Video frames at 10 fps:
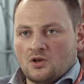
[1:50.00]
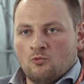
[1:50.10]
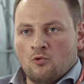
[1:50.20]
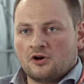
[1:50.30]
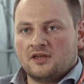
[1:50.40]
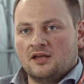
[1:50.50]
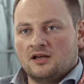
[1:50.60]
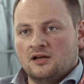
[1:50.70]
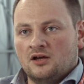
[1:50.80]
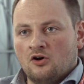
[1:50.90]
Working
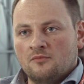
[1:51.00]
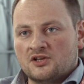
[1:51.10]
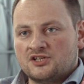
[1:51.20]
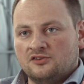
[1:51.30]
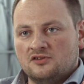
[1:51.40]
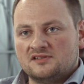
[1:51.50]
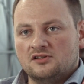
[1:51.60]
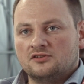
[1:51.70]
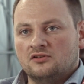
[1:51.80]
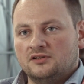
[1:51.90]
on Magento, it's
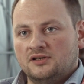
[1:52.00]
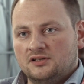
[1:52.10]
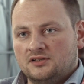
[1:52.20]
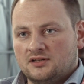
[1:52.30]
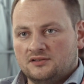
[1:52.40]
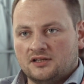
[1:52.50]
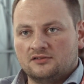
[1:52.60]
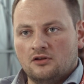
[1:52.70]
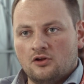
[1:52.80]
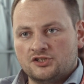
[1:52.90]
not only the
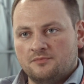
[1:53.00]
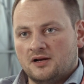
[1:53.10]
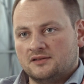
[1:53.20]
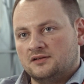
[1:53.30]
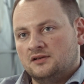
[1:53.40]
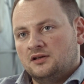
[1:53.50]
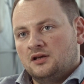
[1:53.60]
technology, but